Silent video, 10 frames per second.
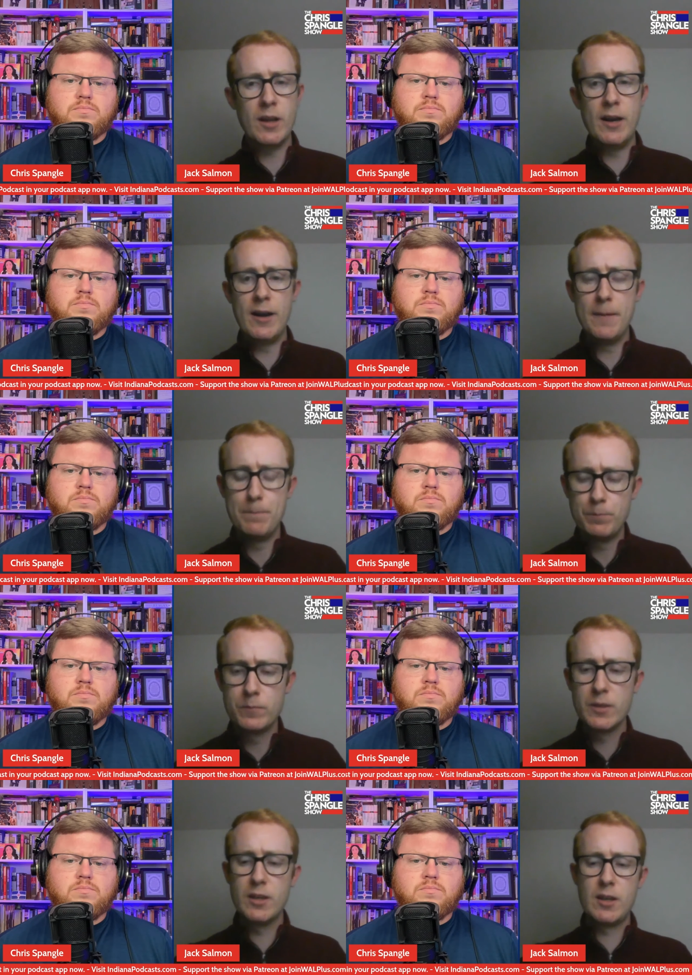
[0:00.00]

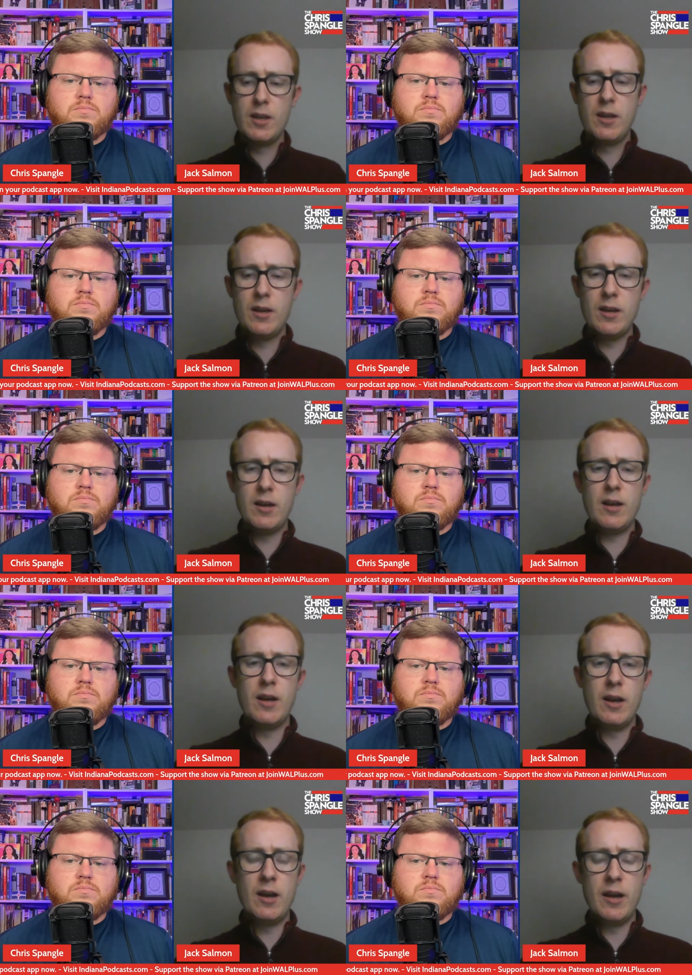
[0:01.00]
Speaker 1: um,
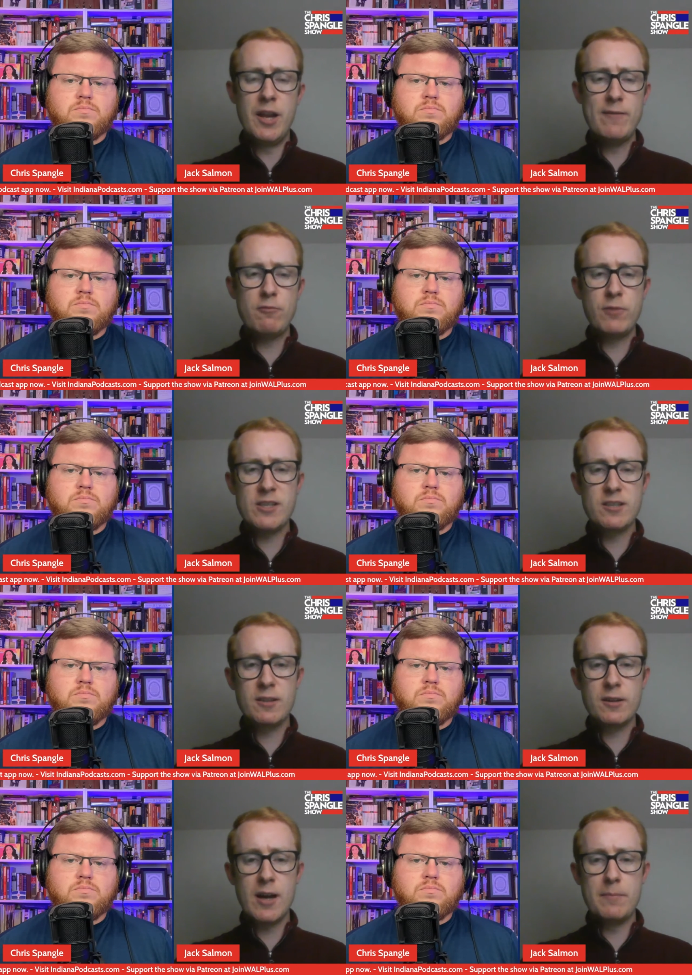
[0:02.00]
another risk
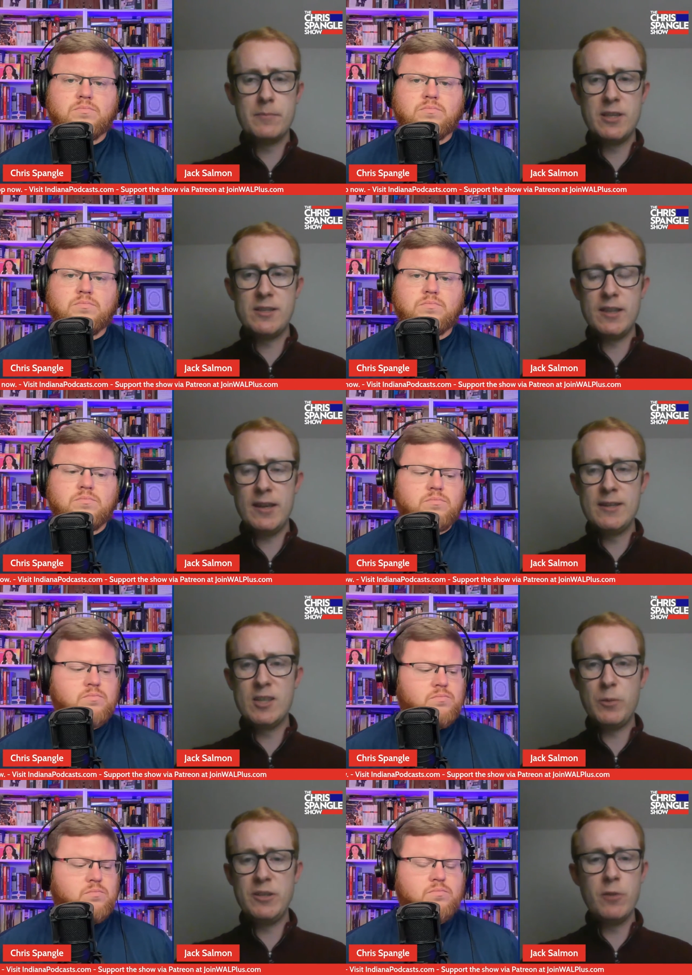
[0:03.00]
that comes is
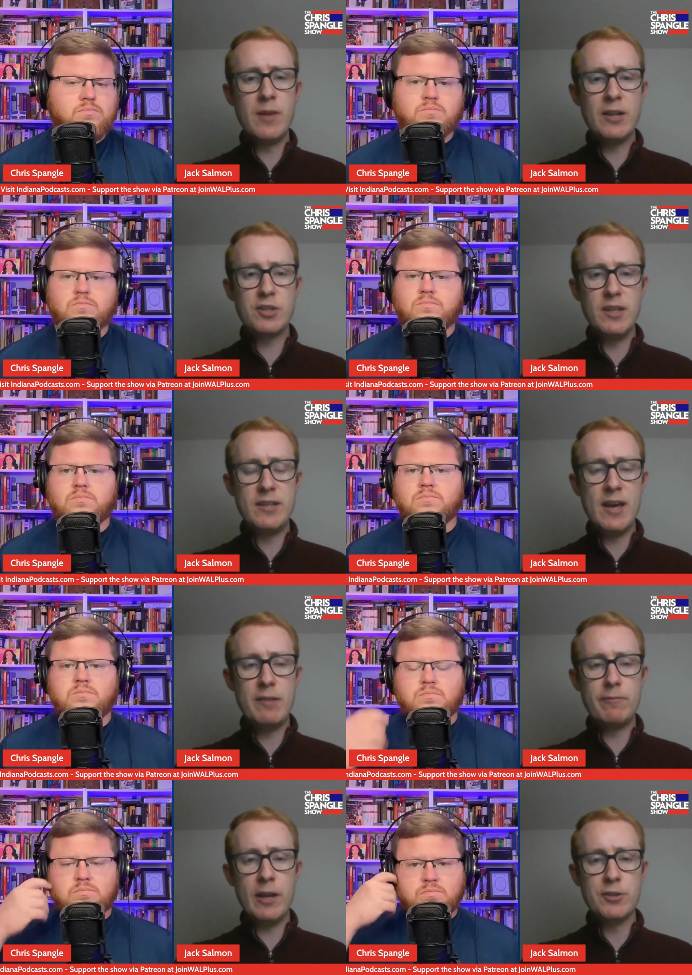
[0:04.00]
is that we don't actually
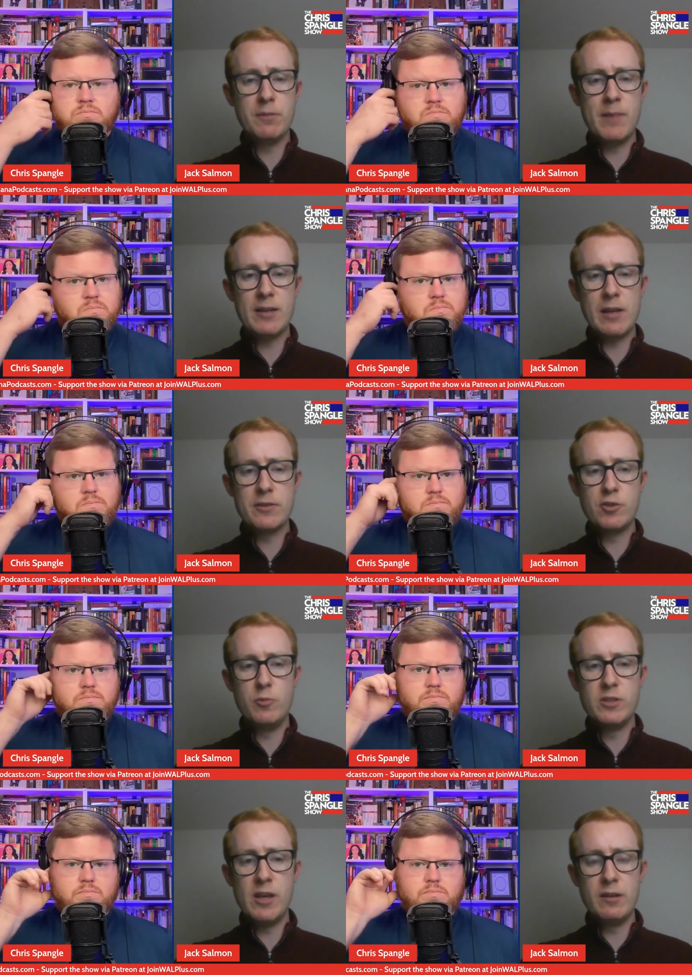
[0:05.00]
get inflation back down to
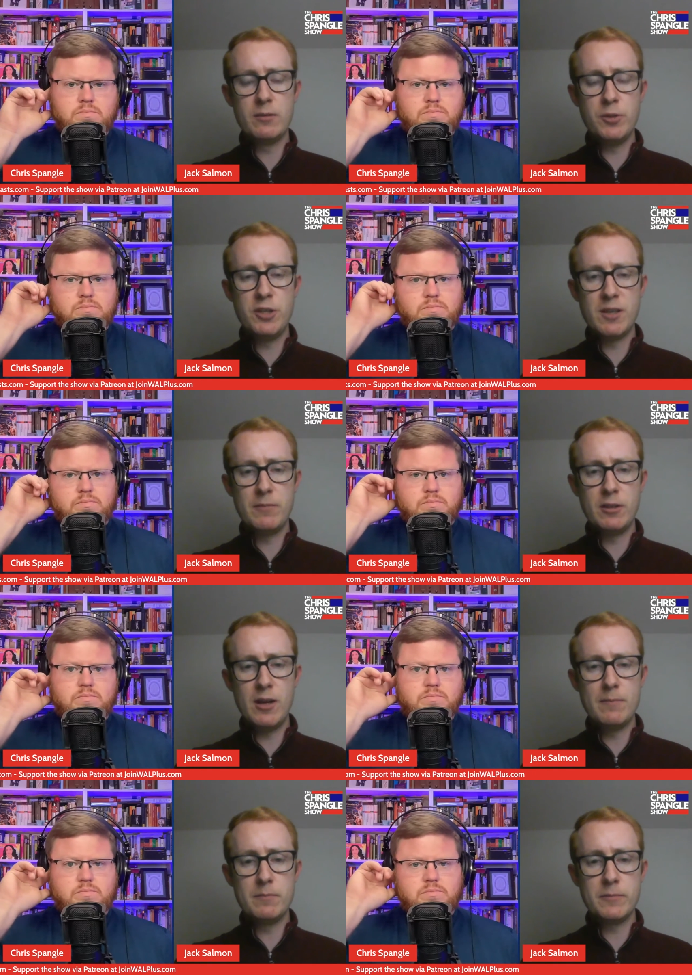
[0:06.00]
two percent, which is something
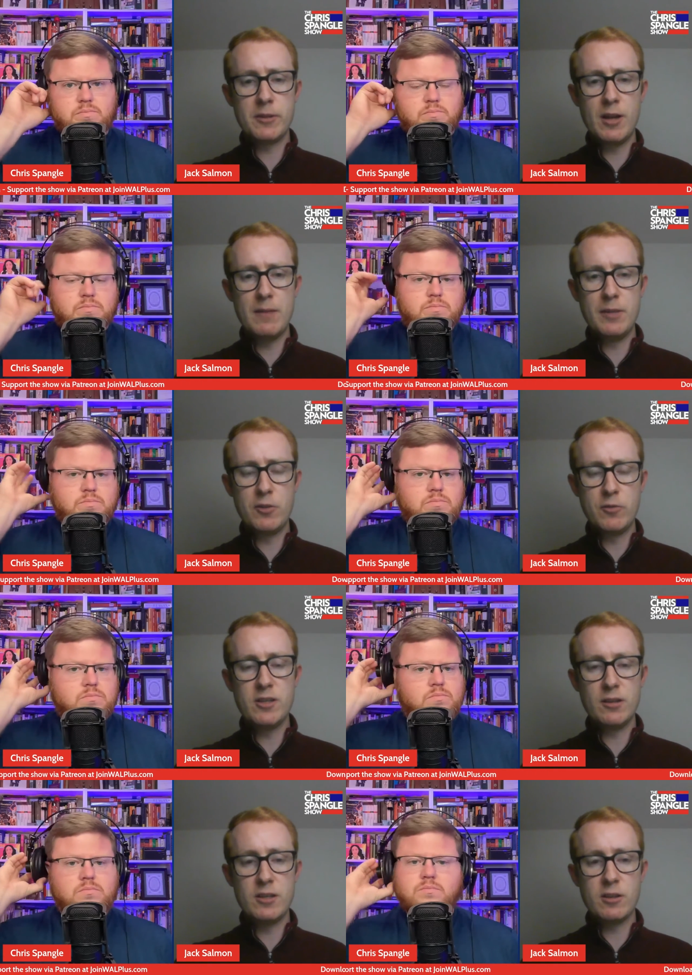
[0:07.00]
that I'm that I'm
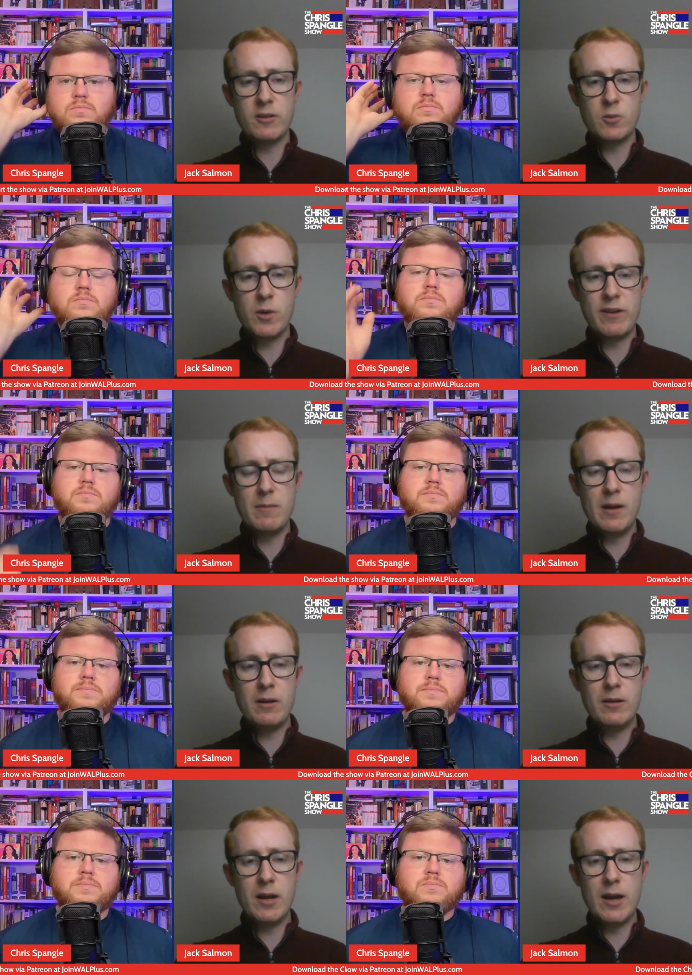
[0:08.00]
increasingly starting to worry
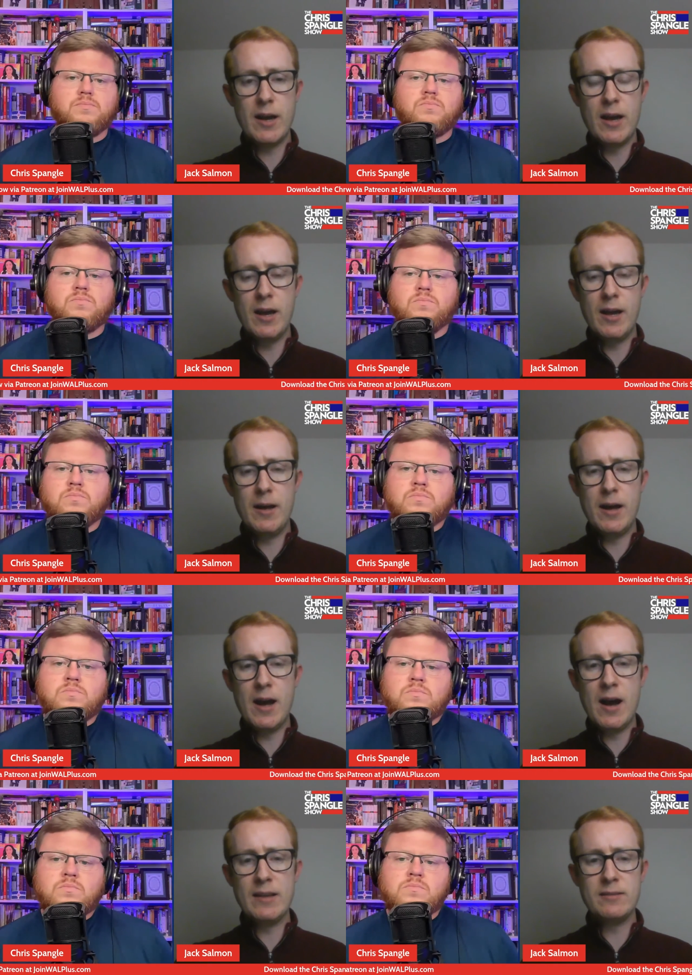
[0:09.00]
about. Uh,
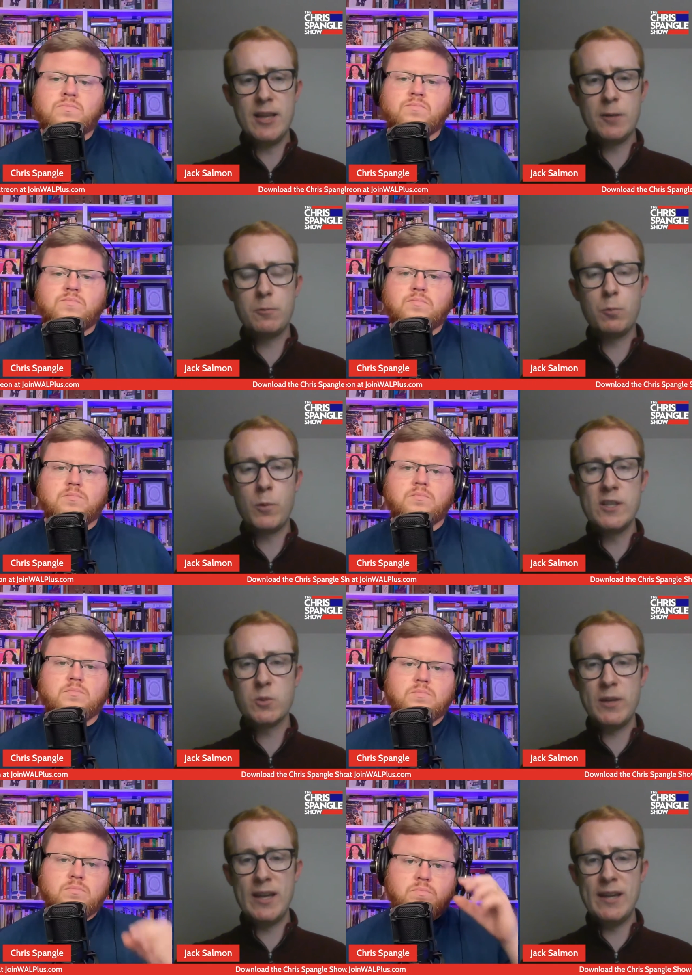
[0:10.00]
I think
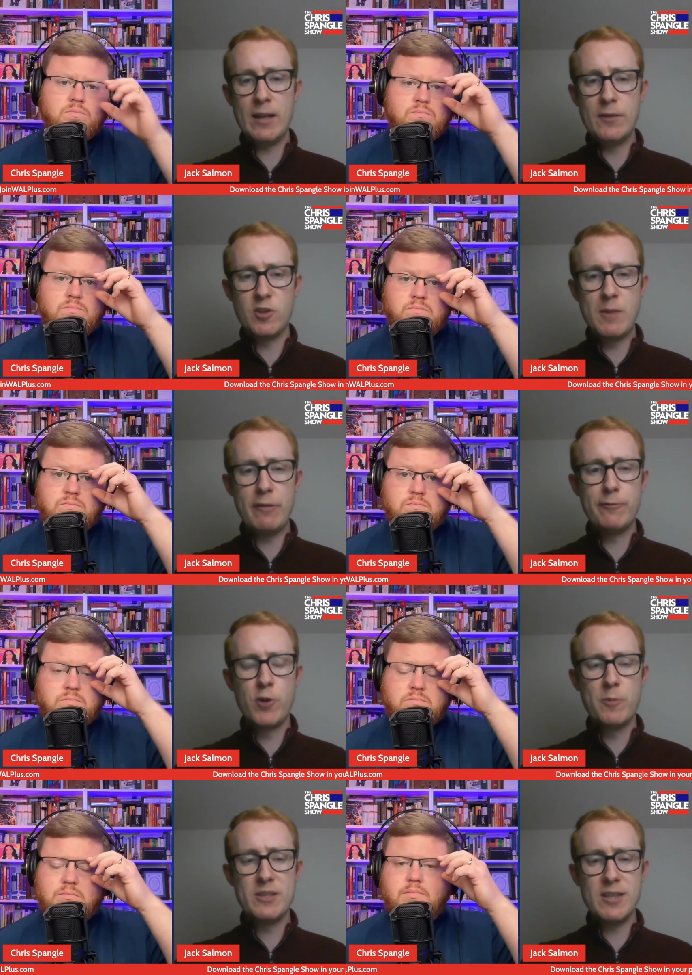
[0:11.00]
once we get it down to about
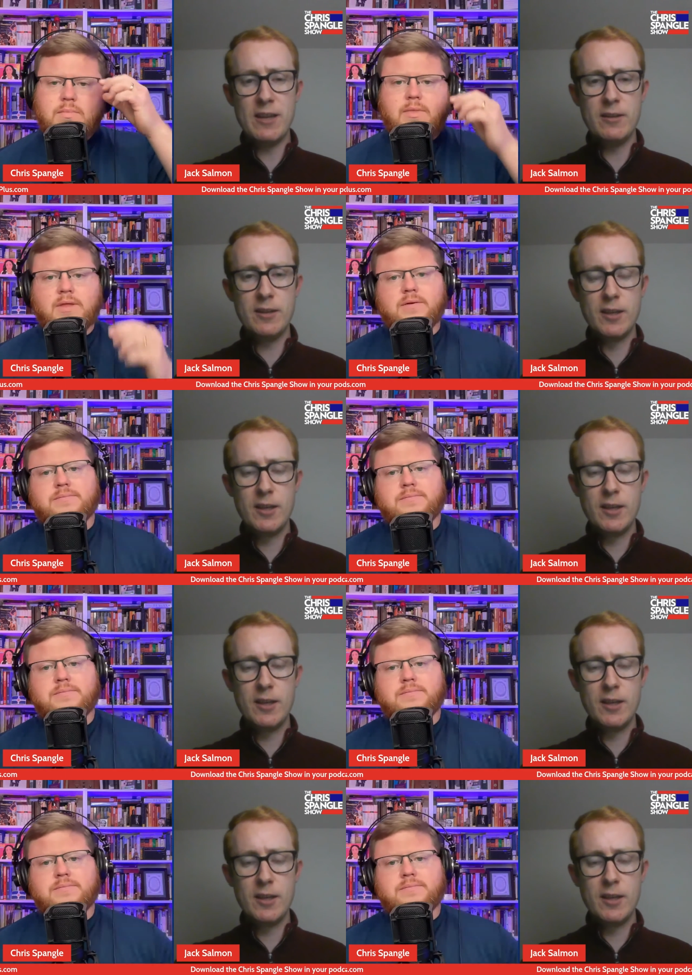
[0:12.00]
four percent,